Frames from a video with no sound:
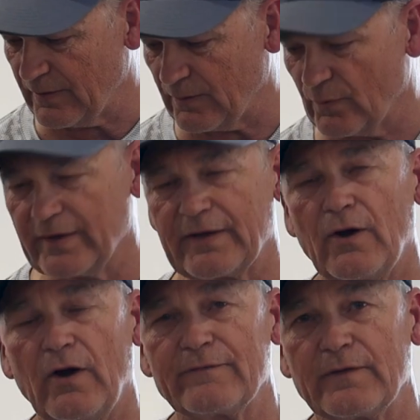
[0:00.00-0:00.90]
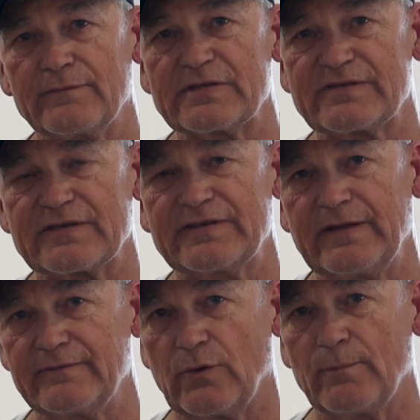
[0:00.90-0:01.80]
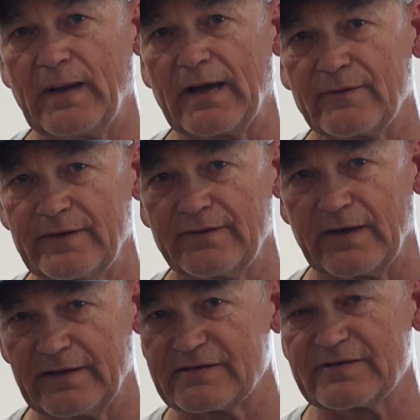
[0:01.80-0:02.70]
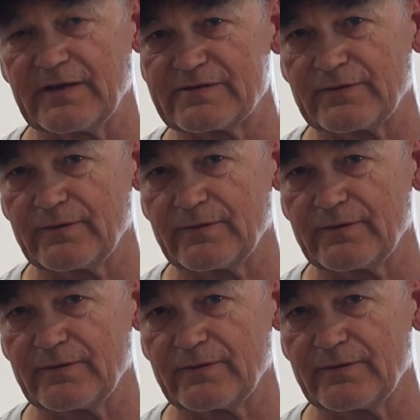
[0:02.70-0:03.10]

are running off of the 16-volt battery that I discussed